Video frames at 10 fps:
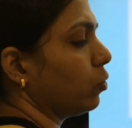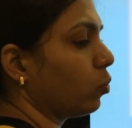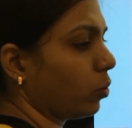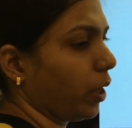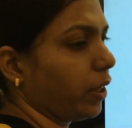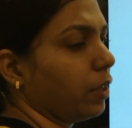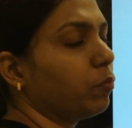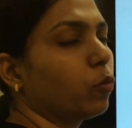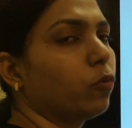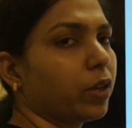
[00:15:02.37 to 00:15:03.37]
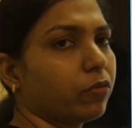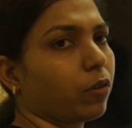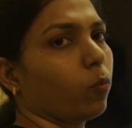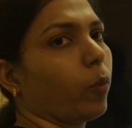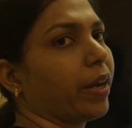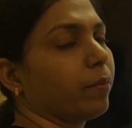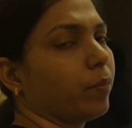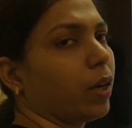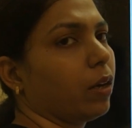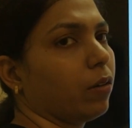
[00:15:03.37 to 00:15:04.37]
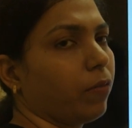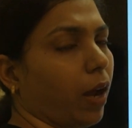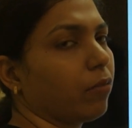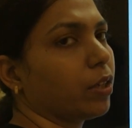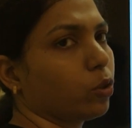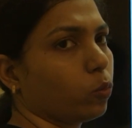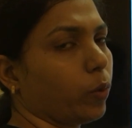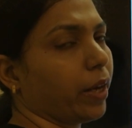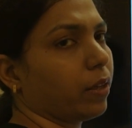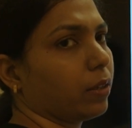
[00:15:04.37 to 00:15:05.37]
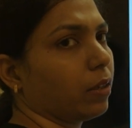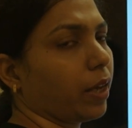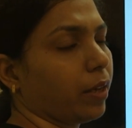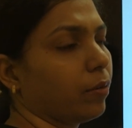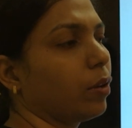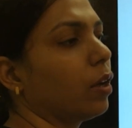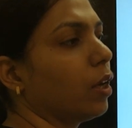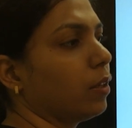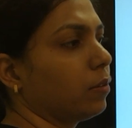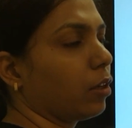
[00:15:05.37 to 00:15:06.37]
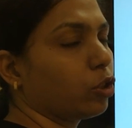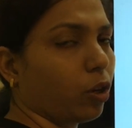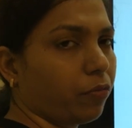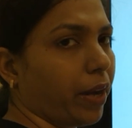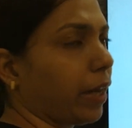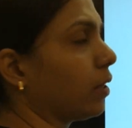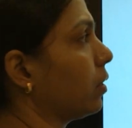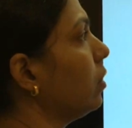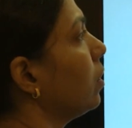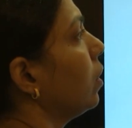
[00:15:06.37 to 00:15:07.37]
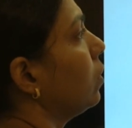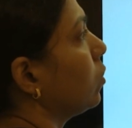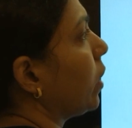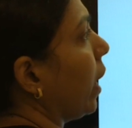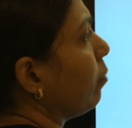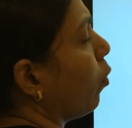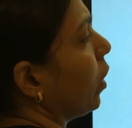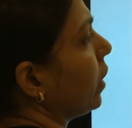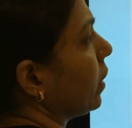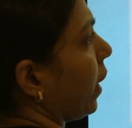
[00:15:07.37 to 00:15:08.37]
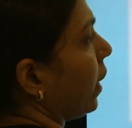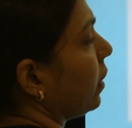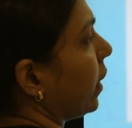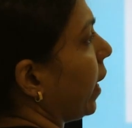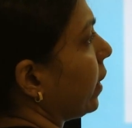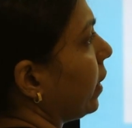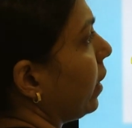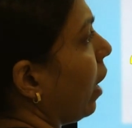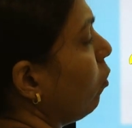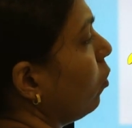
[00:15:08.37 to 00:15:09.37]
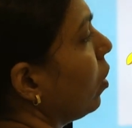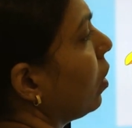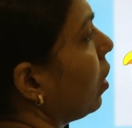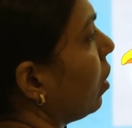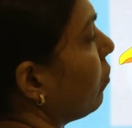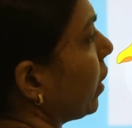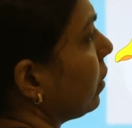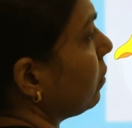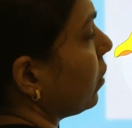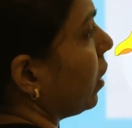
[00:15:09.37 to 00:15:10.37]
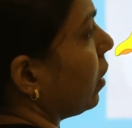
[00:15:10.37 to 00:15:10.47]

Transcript: you know, they keep moving from one flower to another in search of nectar. So that pollen grain can now when this